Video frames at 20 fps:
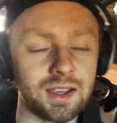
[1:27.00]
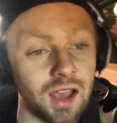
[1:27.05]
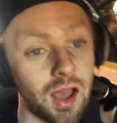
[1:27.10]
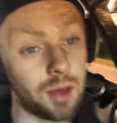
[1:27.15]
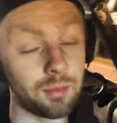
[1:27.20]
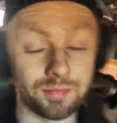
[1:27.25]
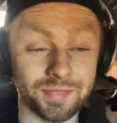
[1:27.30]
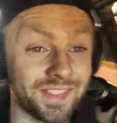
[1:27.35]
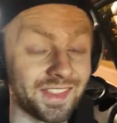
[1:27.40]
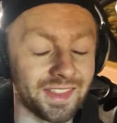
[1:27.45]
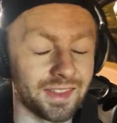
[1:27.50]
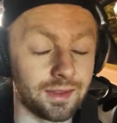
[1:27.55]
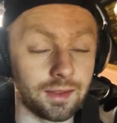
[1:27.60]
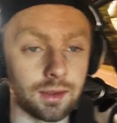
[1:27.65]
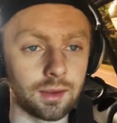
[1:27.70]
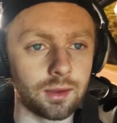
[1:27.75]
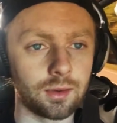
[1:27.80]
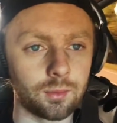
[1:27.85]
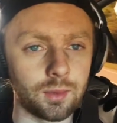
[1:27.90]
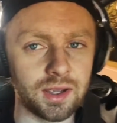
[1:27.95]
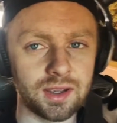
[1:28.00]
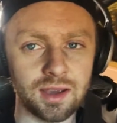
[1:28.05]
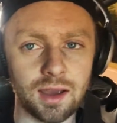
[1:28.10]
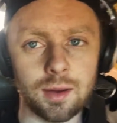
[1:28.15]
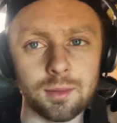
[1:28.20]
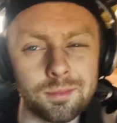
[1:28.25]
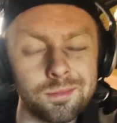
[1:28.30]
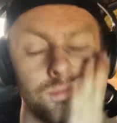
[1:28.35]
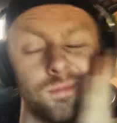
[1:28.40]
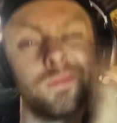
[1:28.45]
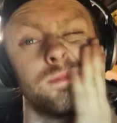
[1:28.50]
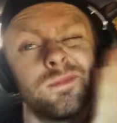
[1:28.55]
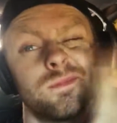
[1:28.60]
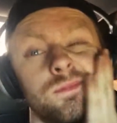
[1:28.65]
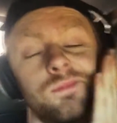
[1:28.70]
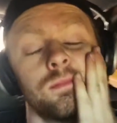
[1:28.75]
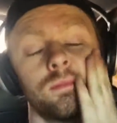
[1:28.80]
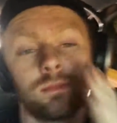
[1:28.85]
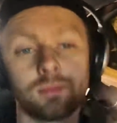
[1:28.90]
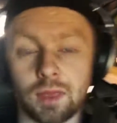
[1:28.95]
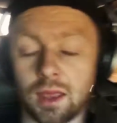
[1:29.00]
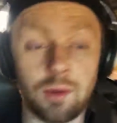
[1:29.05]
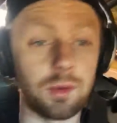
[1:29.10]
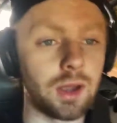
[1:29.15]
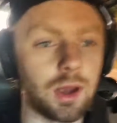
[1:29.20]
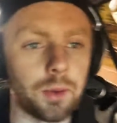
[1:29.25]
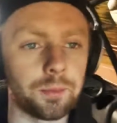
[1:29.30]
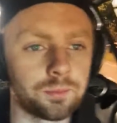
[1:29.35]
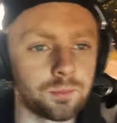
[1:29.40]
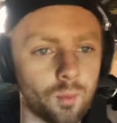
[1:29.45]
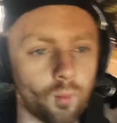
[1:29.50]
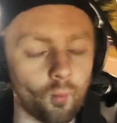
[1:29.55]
up. Wake up. There we go.